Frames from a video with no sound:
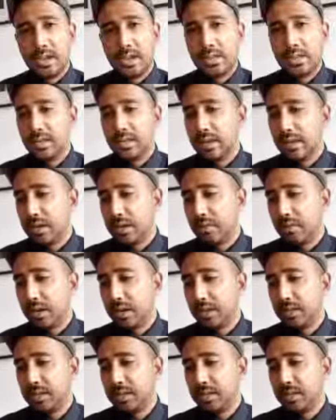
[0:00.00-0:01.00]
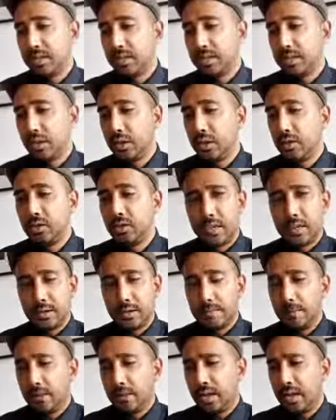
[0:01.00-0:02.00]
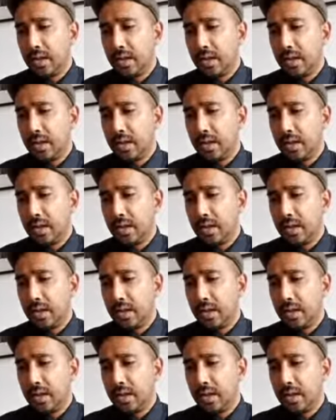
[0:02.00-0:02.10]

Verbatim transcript: And Pilati says, good day.